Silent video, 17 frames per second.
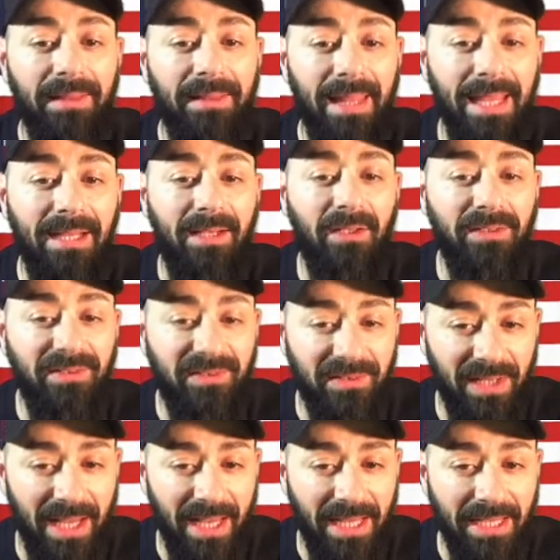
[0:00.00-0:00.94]
they could
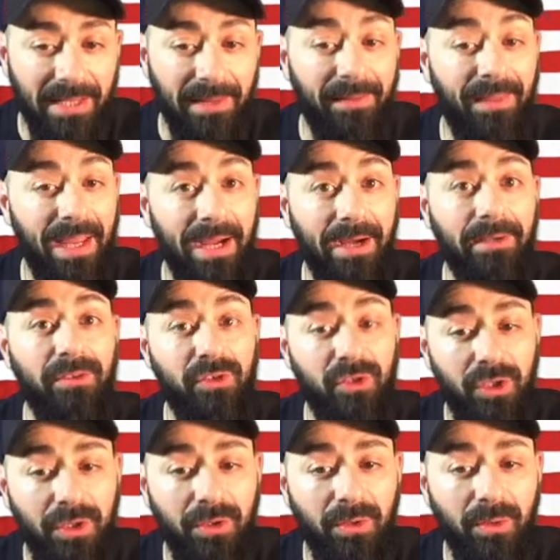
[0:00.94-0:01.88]
say there
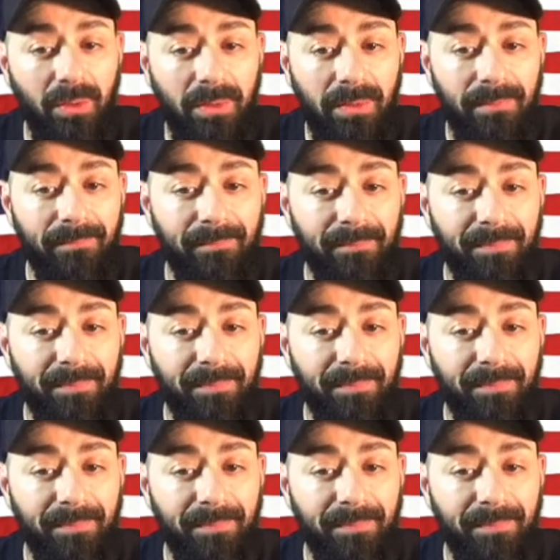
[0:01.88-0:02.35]
too,